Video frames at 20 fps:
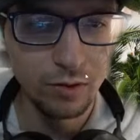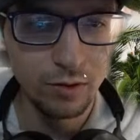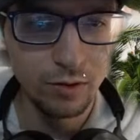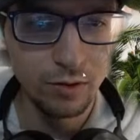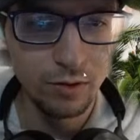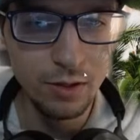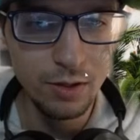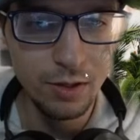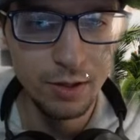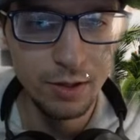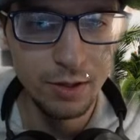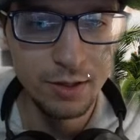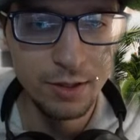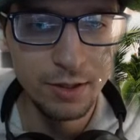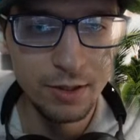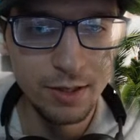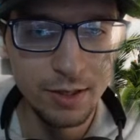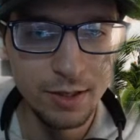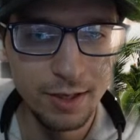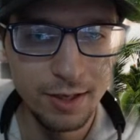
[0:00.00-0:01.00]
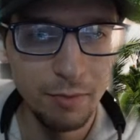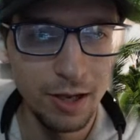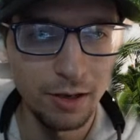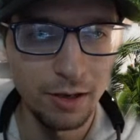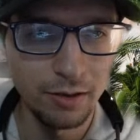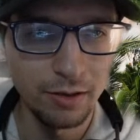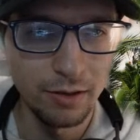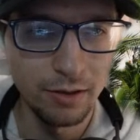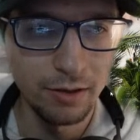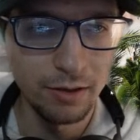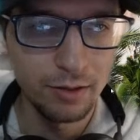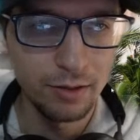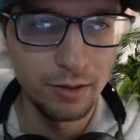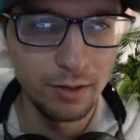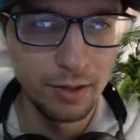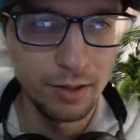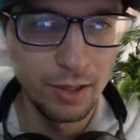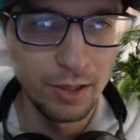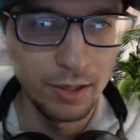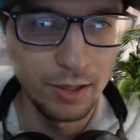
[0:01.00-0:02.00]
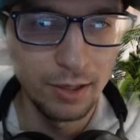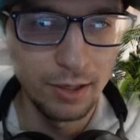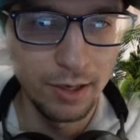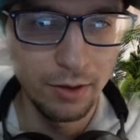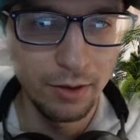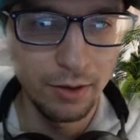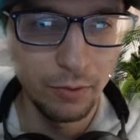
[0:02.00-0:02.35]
And it's not that bad. Now we can